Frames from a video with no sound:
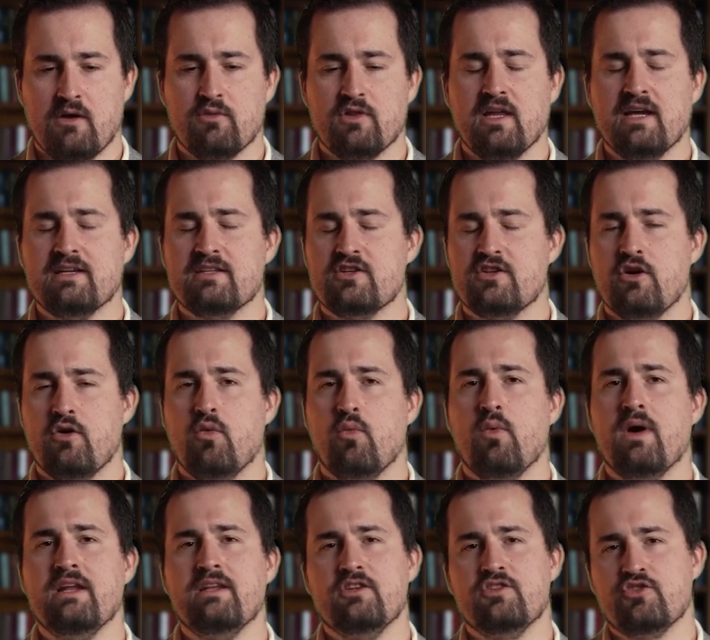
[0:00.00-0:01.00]
I would like to know,
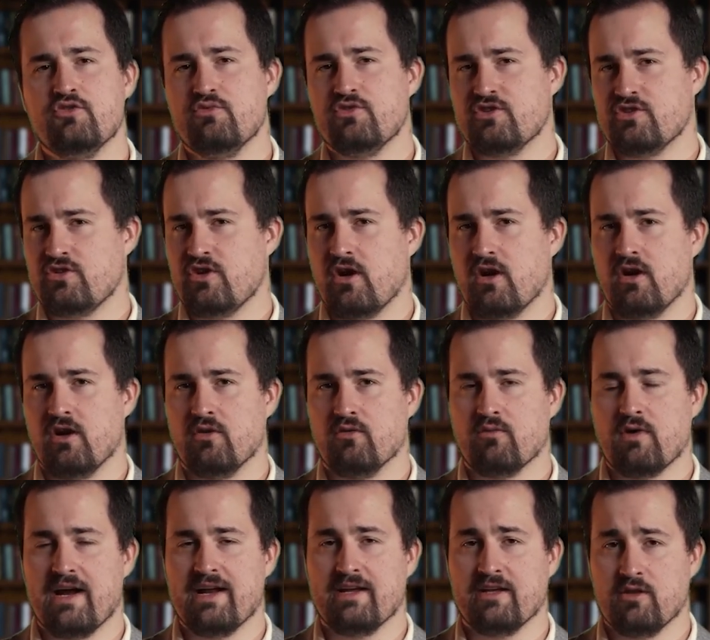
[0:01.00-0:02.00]
when did you
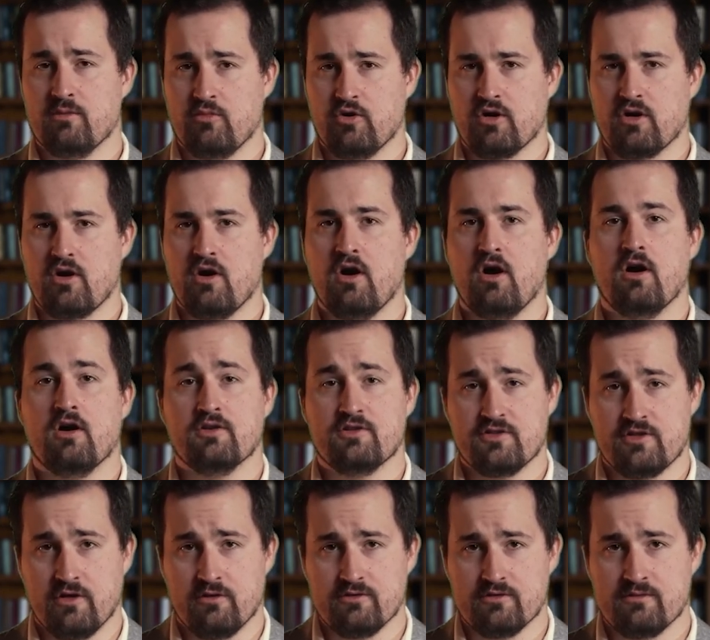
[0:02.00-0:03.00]
start writing the book
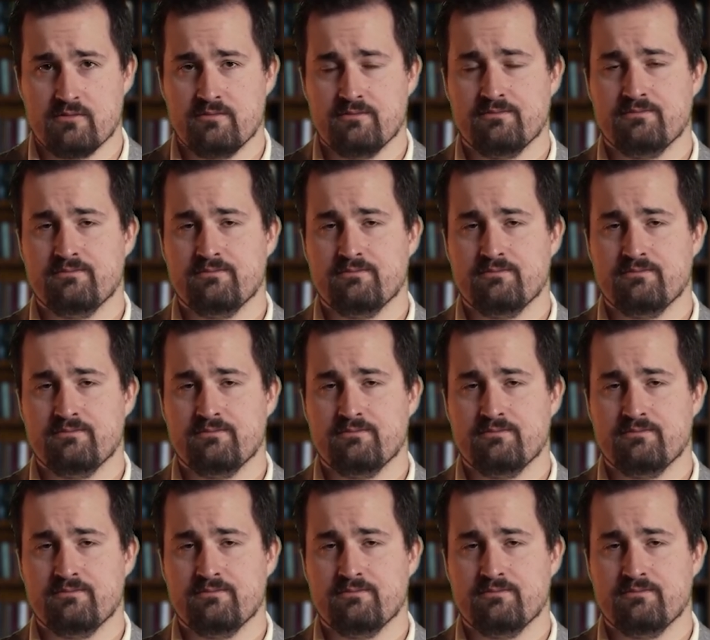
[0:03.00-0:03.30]
Heartstones?